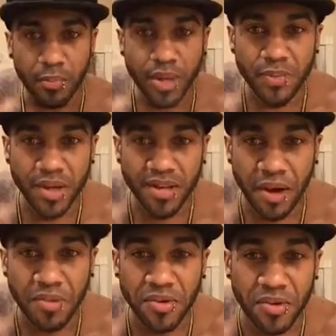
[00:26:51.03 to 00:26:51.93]

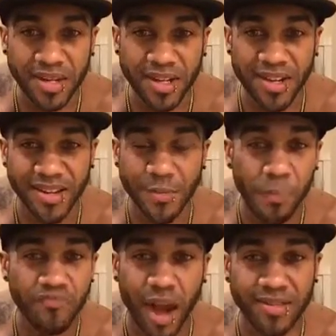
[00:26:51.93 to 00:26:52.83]
BBW or skinny?
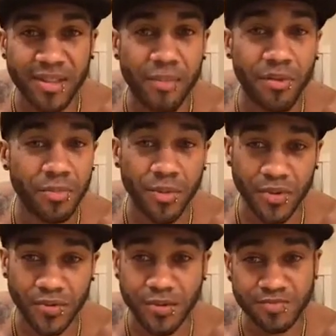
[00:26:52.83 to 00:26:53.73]
I think both are
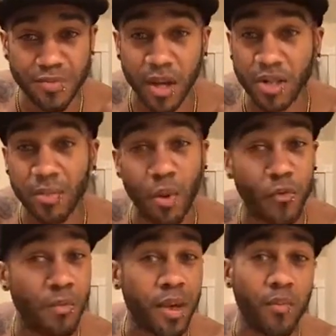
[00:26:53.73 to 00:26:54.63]
beautiful. There's some
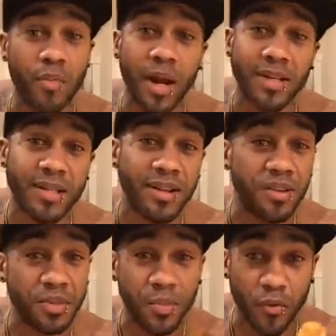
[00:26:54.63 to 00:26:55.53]
beautiful big women out there, and
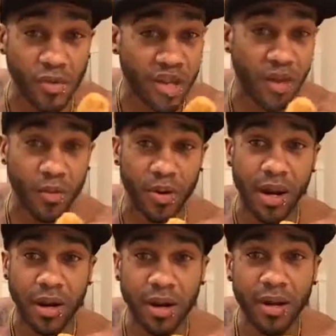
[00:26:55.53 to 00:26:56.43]
there's some beautiful skinny women.
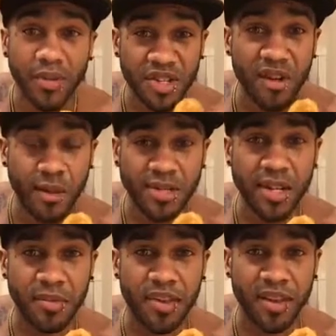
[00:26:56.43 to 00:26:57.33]
But you know I'm
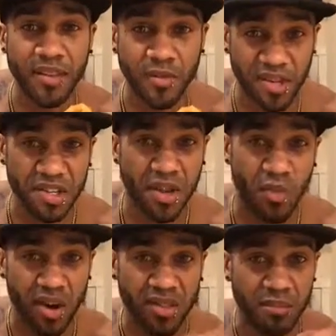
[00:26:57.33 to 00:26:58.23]
Team Ficky, which is
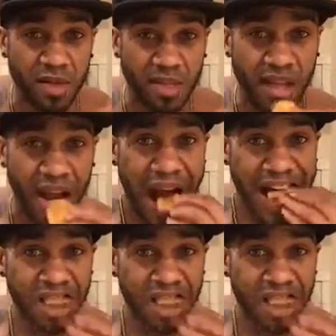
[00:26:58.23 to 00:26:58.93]
somewhere in the middle of that.